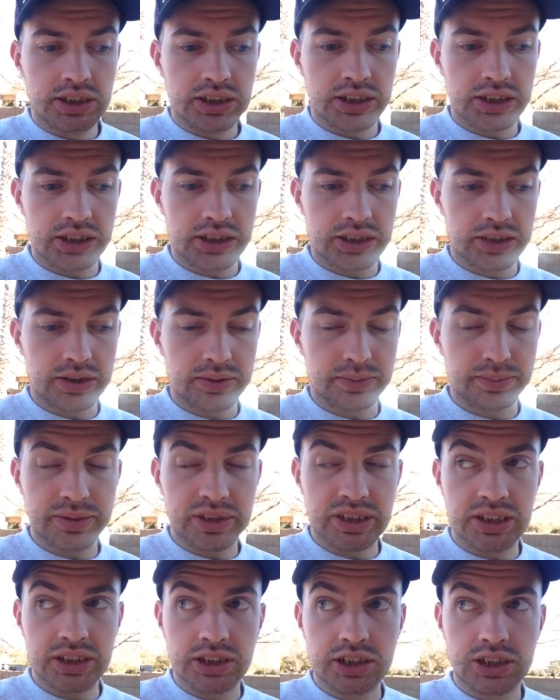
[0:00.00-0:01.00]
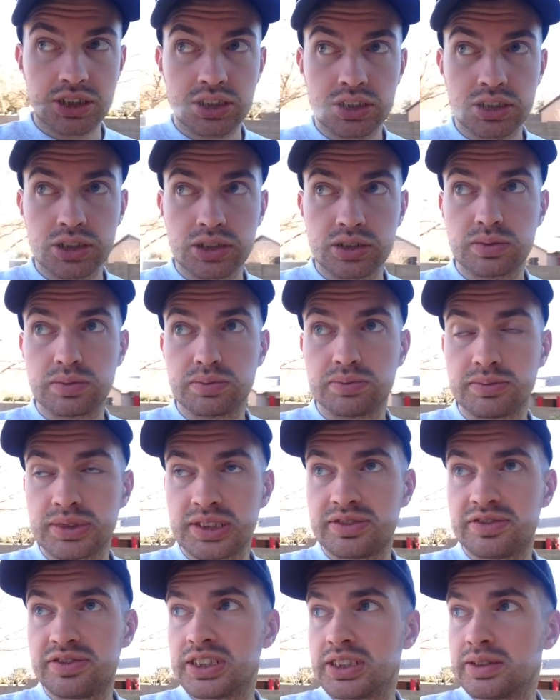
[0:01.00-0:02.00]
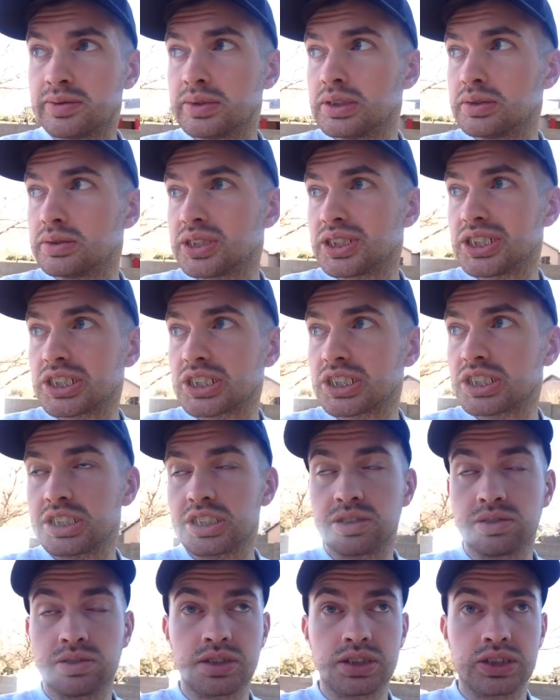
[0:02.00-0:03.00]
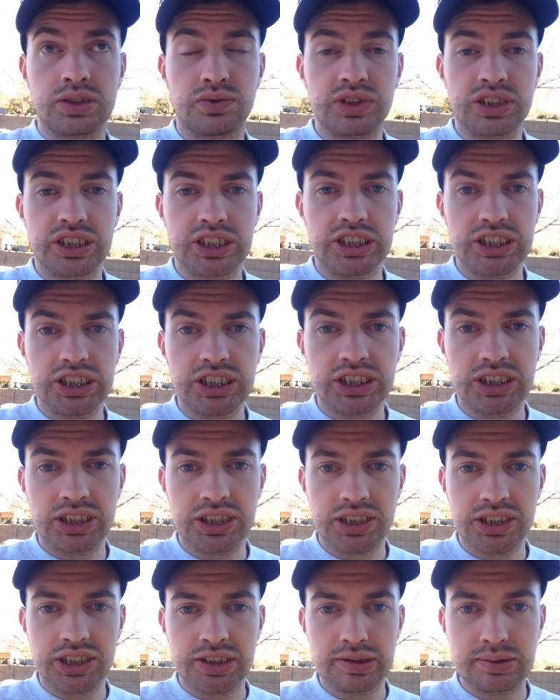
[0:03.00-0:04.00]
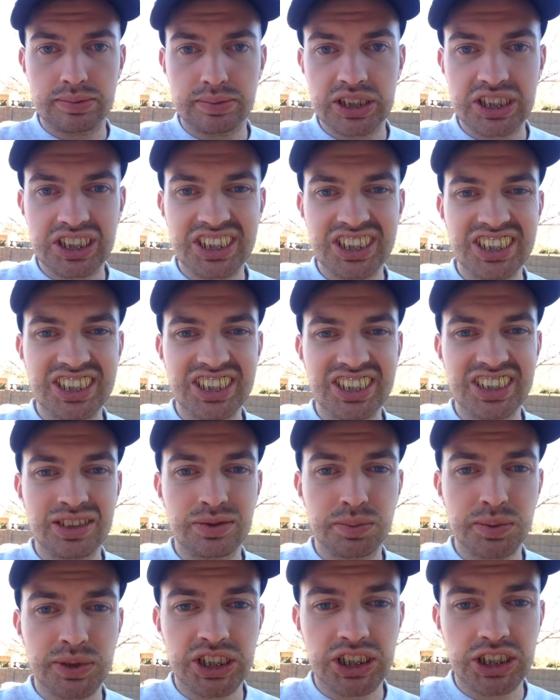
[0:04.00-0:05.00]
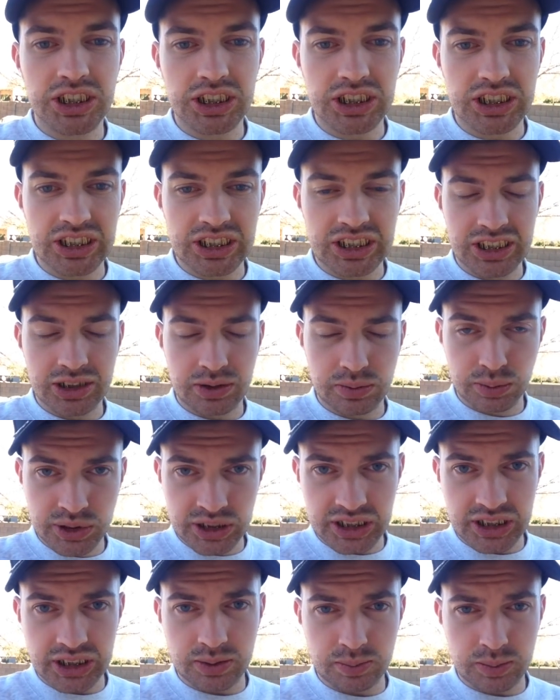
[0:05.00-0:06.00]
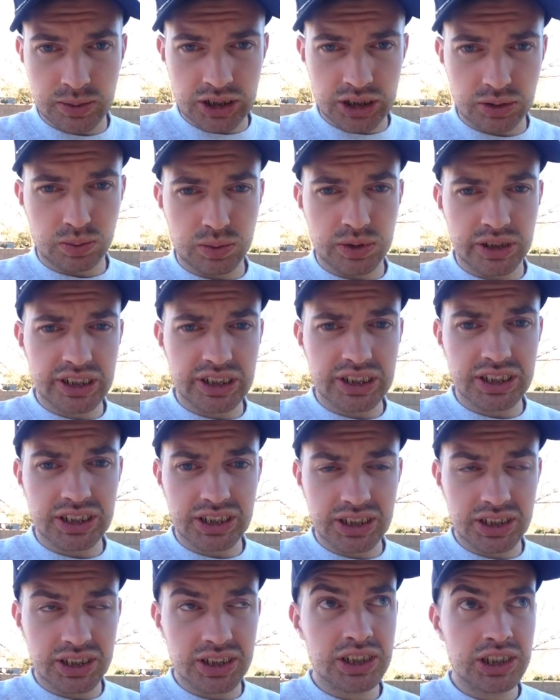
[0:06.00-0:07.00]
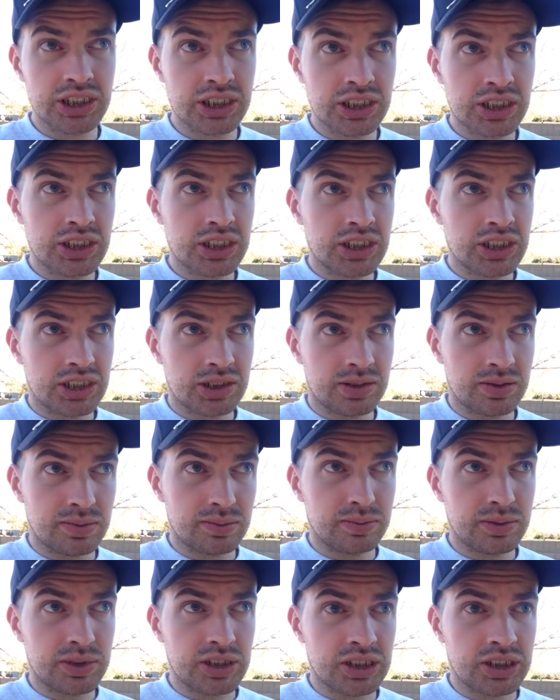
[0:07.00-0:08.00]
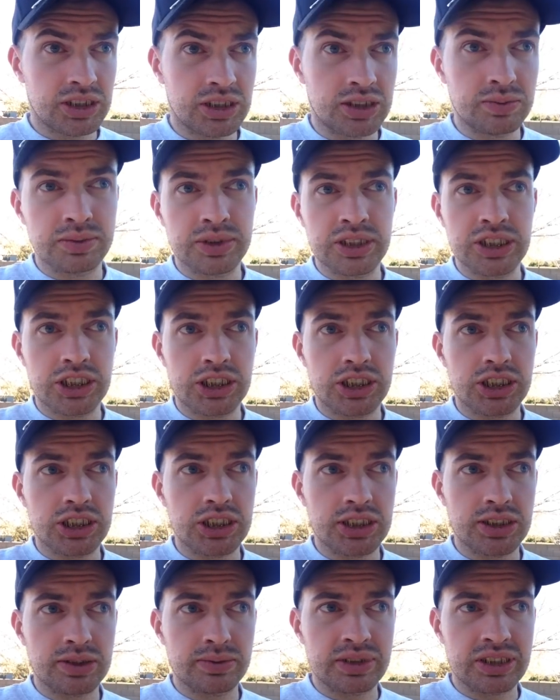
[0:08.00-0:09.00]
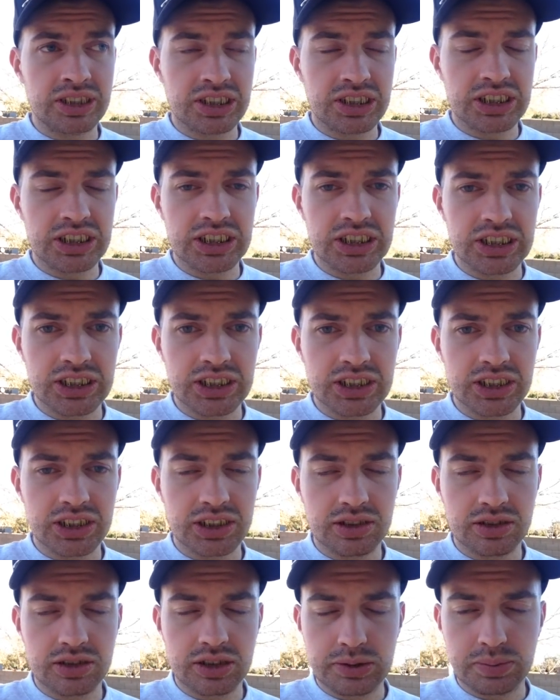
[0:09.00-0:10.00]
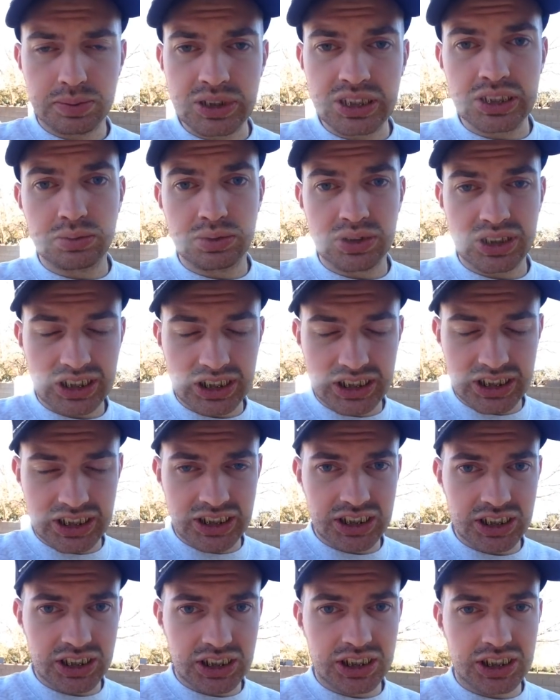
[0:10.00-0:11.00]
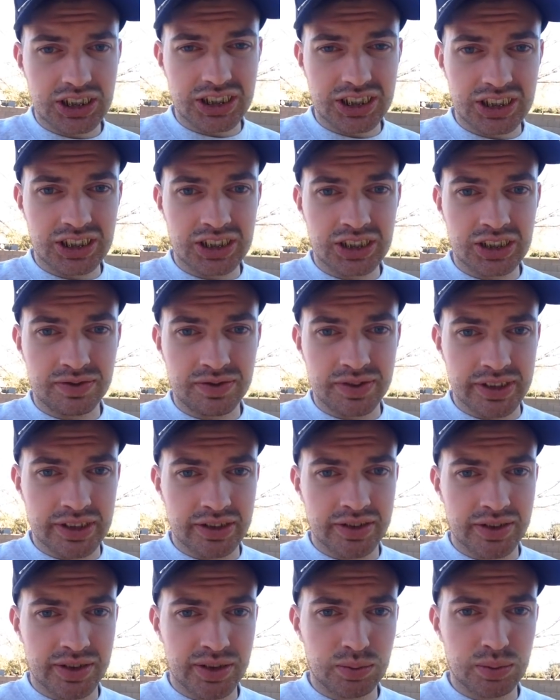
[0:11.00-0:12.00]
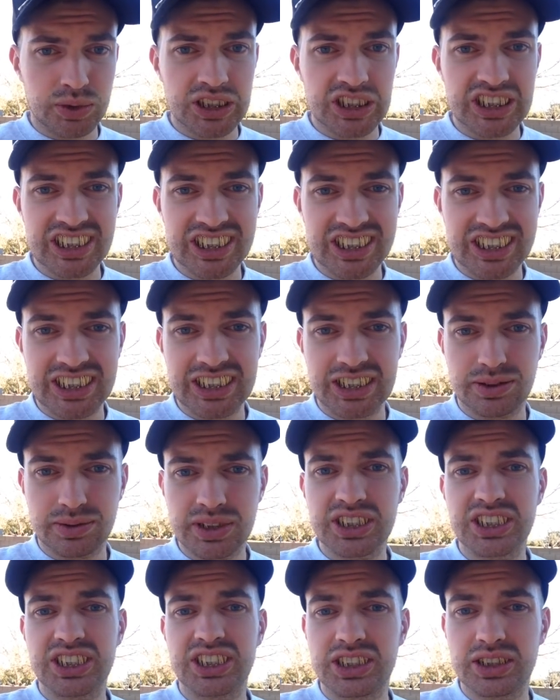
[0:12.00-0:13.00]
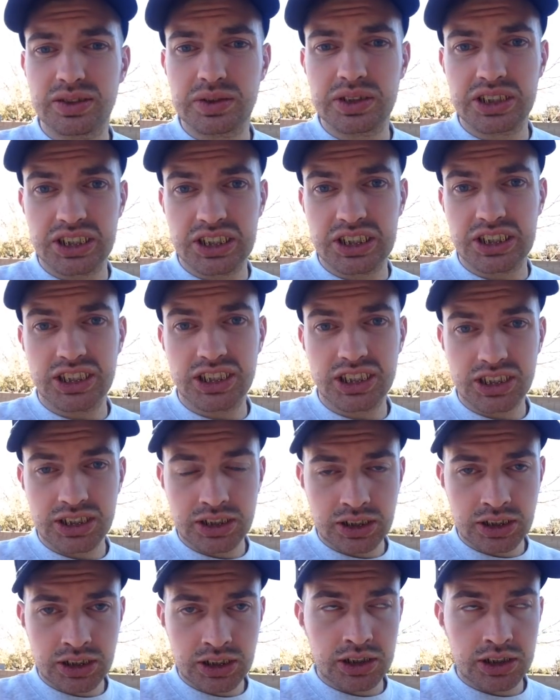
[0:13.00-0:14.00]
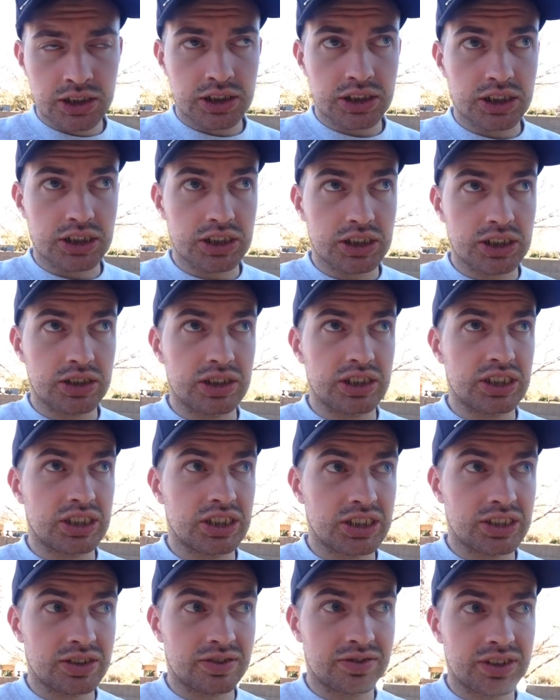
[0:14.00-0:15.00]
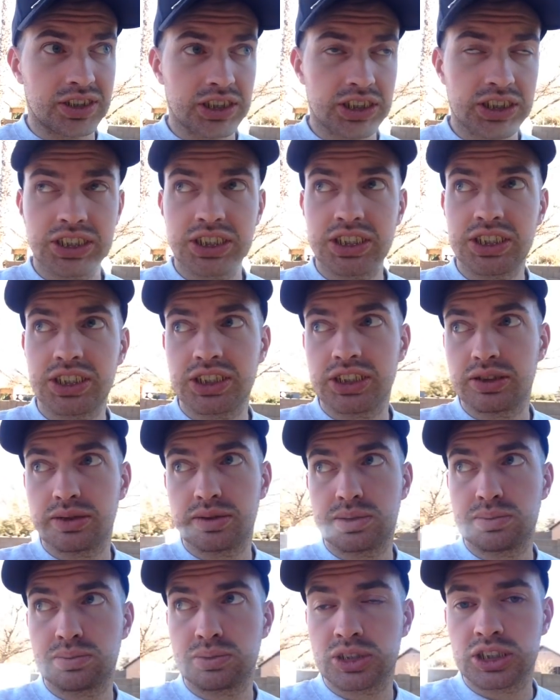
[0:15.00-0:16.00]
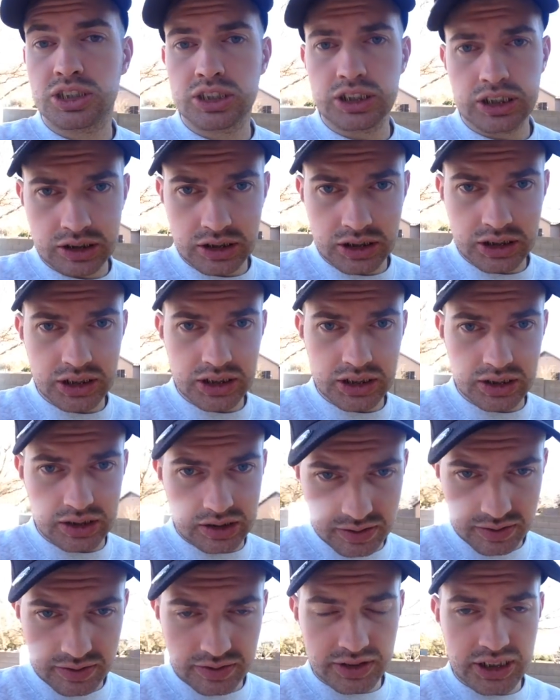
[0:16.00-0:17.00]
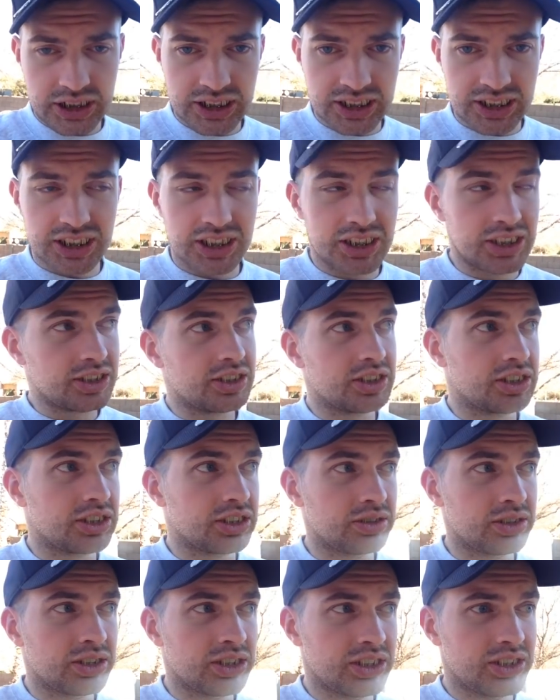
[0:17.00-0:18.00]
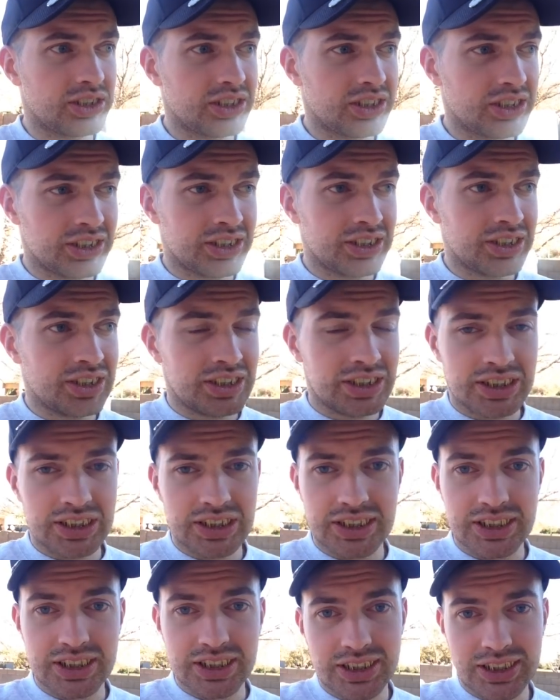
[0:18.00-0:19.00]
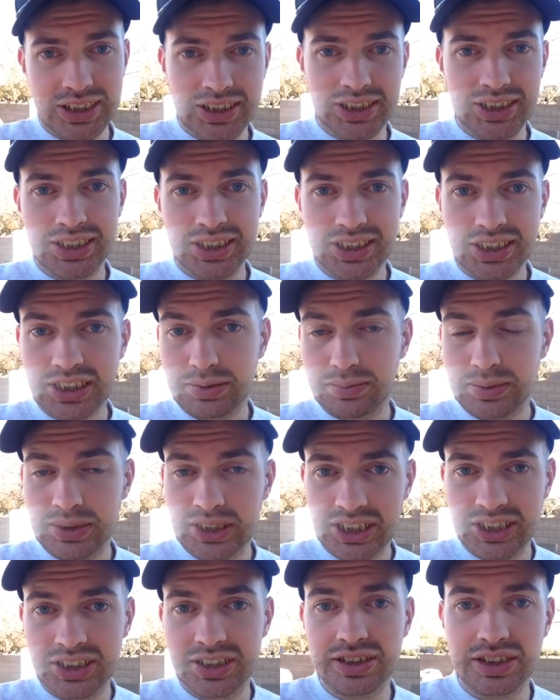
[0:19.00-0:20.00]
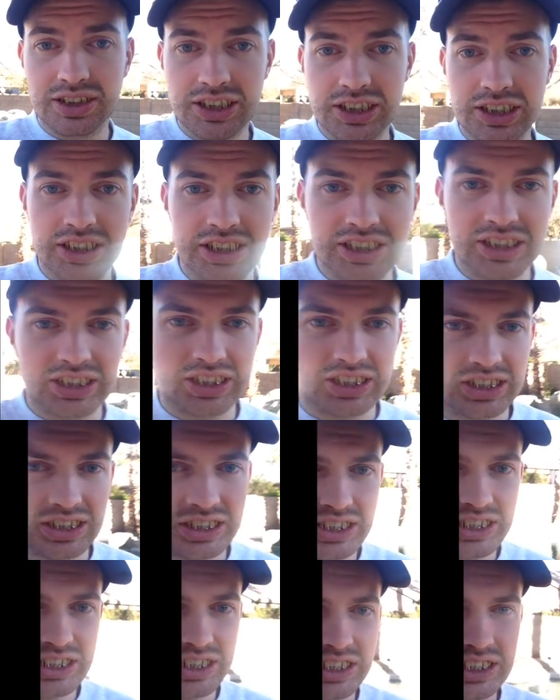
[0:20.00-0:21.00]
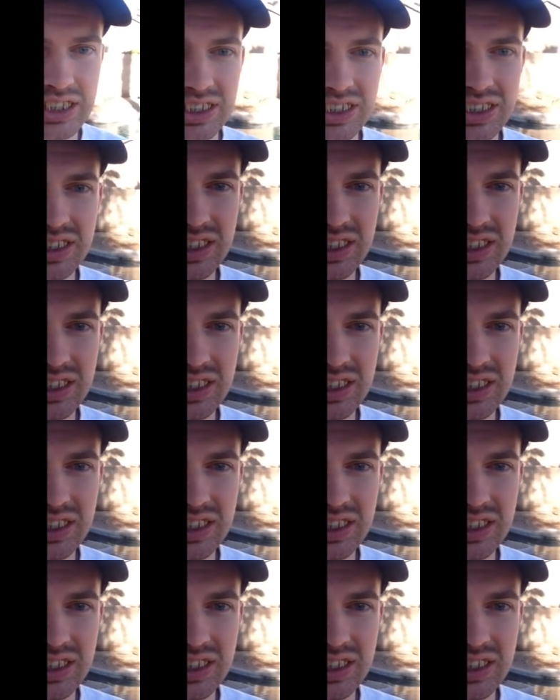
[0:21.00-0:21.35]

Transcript: And so my family was actually going on vacation, and because of my job, I can't really get much work done. A lot of my job entails speaking with clients, talking on the phone, which I can't really do with this. So I said, fuck it, I'm gonna go to Phoenix, Arizona. And I'm here, just taking it easy.